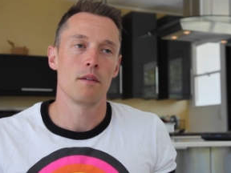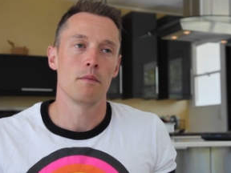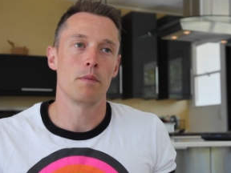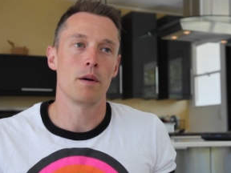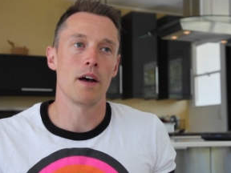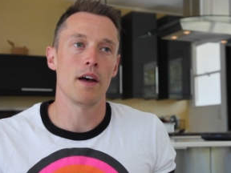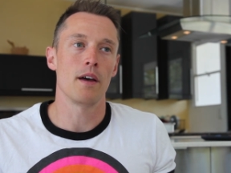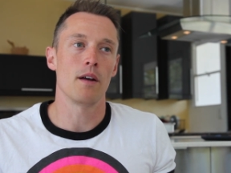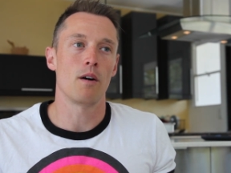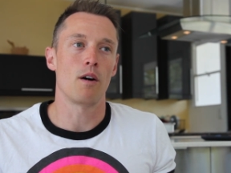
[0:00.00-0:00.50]

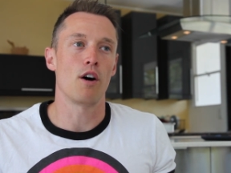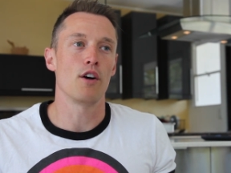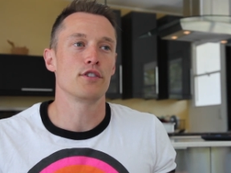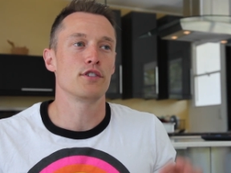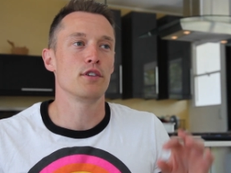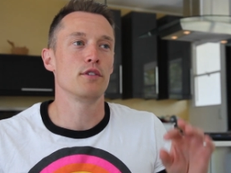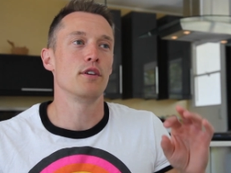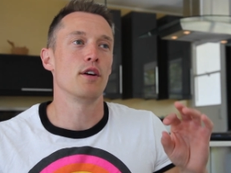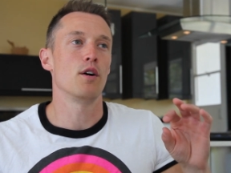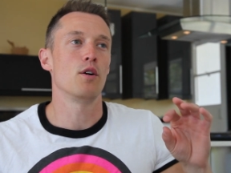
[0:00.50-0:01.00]
but
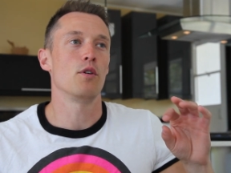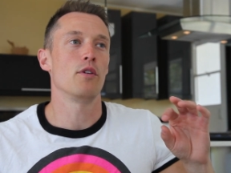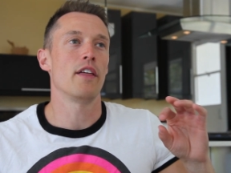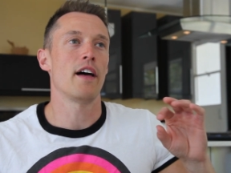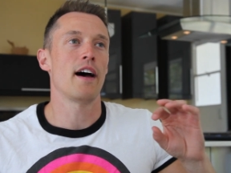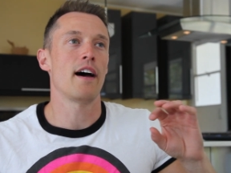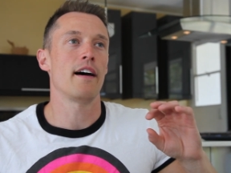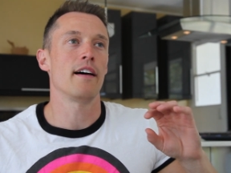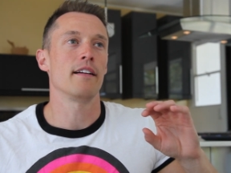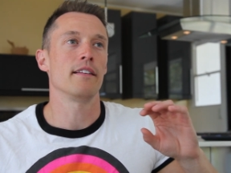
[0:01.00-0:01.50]
also know
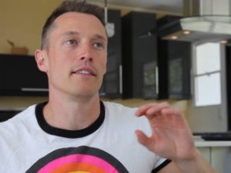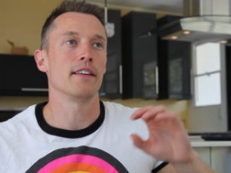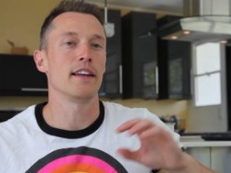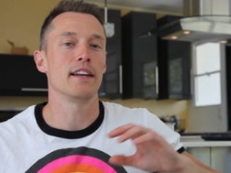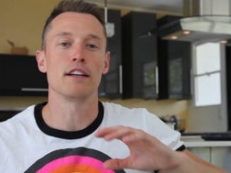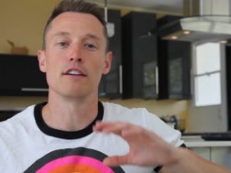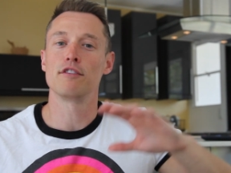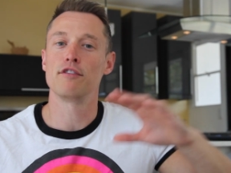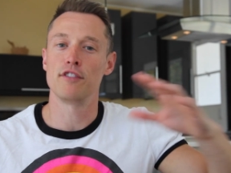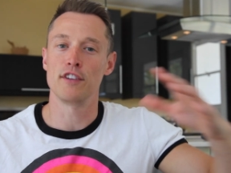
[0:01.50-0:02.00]
that
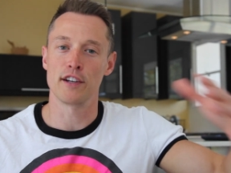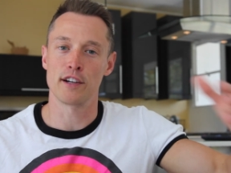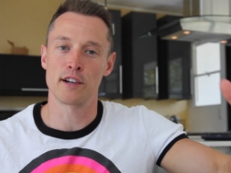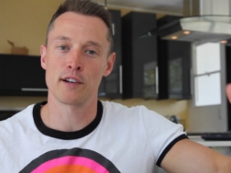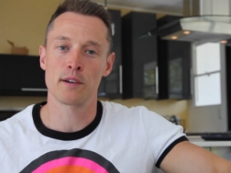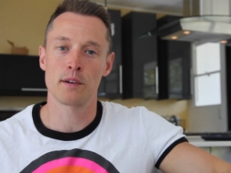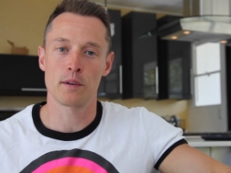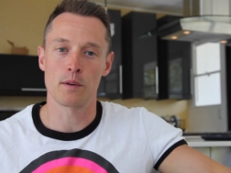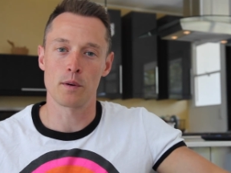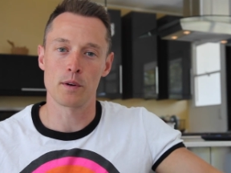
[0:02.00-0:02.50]
letting fear